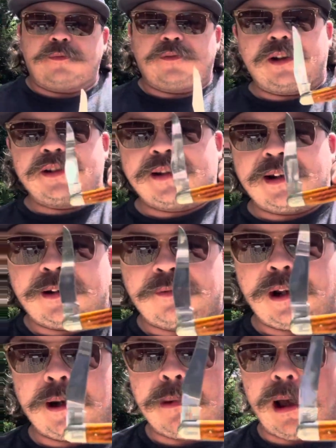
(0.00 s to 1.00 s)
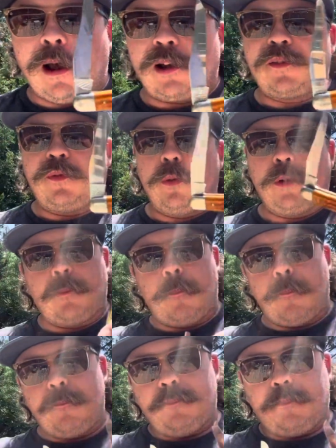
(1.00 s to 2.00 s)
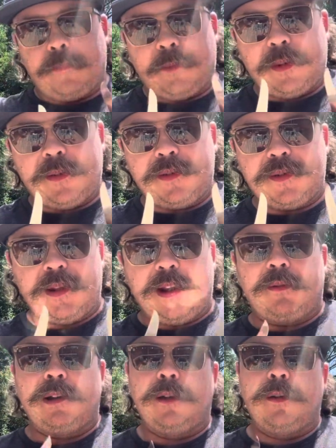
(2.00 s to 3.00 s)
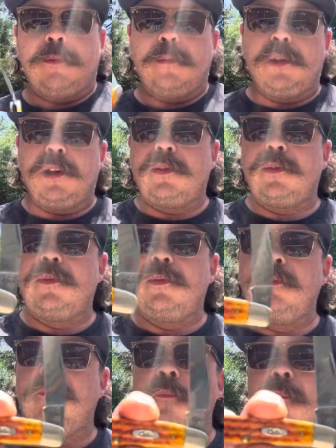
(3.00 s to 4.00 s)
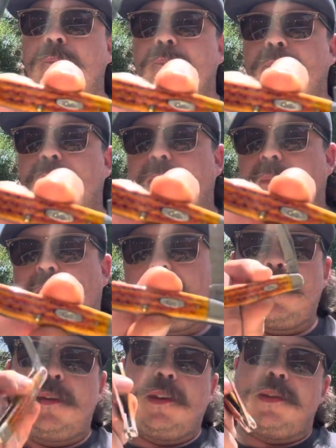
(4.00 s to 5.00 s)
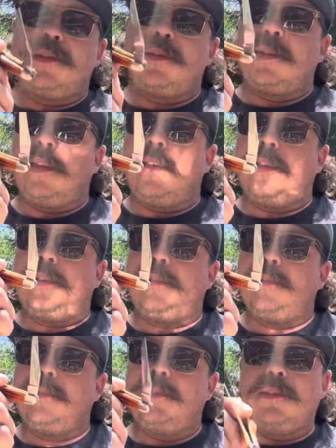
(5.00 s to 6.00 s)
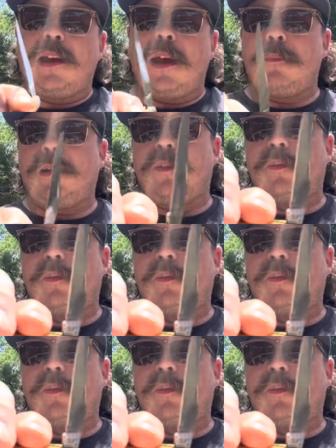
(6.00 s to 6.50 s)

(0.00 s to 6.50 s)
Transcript: for this. I never got a box for it, so I don't know what this is. I believe